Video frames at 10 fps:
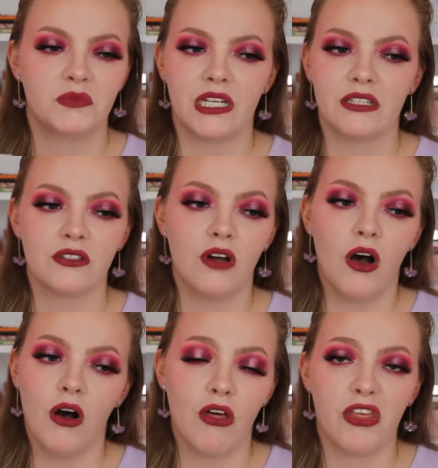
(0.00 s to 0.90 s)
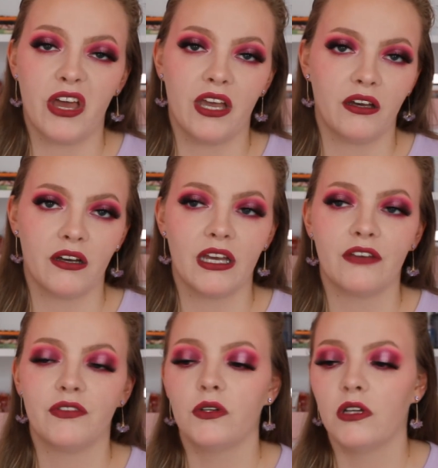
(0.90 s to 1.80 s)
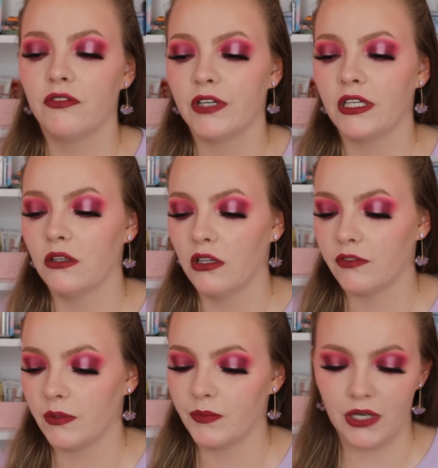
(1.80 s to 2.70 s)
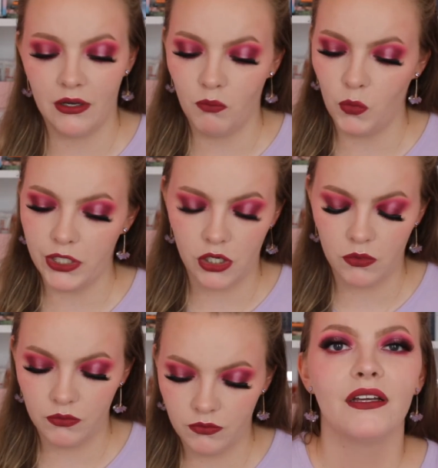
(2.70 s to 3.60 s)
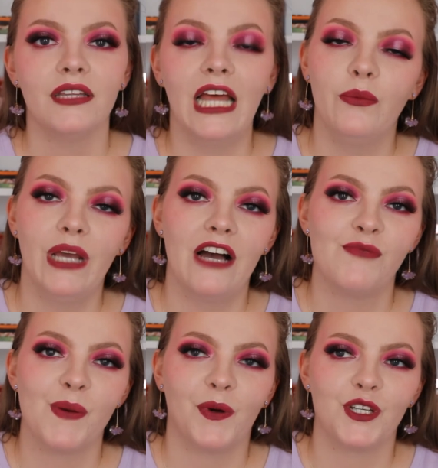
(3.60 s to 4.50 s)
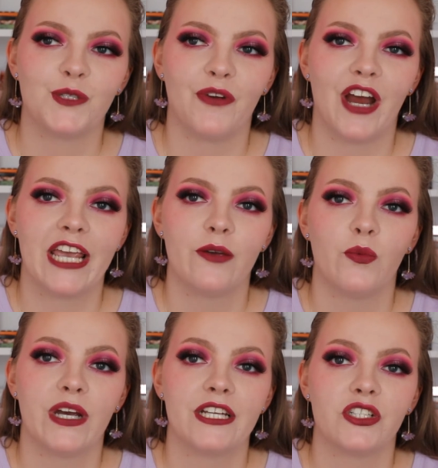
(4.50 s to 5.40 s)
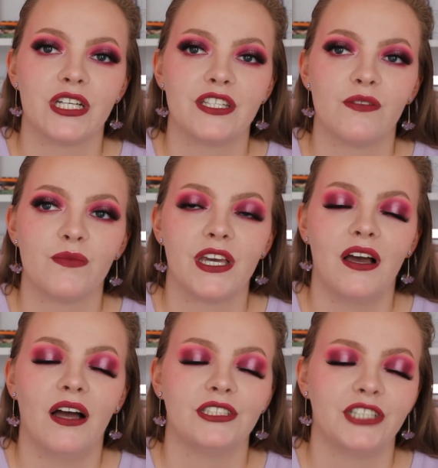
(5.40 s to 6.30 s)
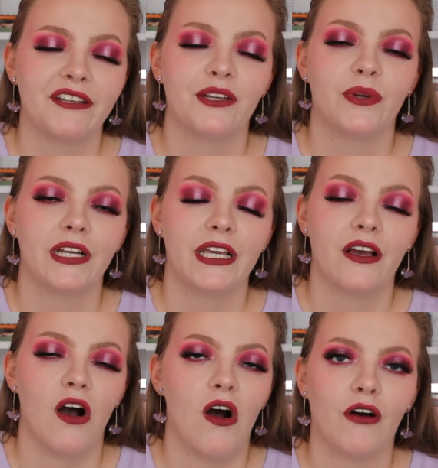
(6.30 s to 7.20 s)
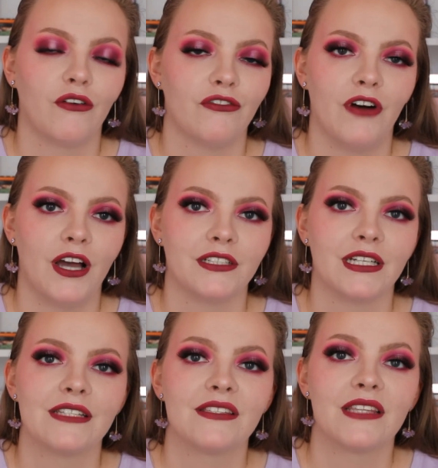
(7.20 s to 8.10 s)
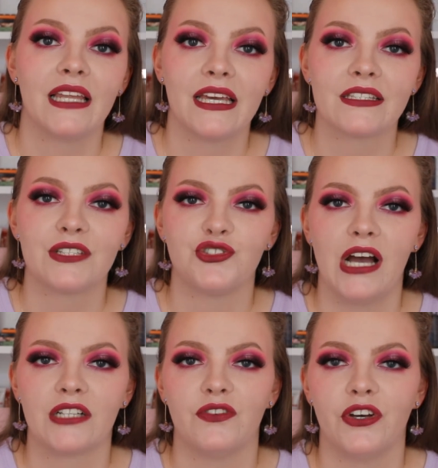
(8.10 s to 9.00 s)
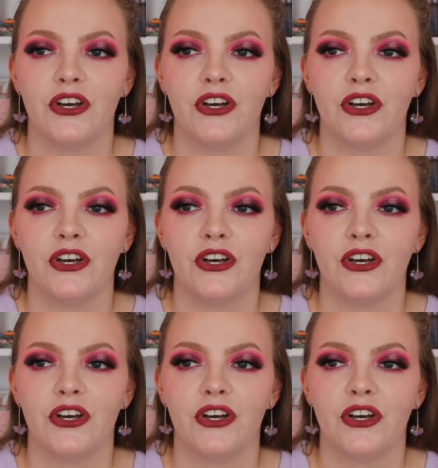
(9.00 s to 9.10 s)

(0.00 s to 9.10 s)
it's not our thing. If you love it, you love it, but we don't. Then we have my body spray, which is something I genuinely can't find. It's the Lynx Attract for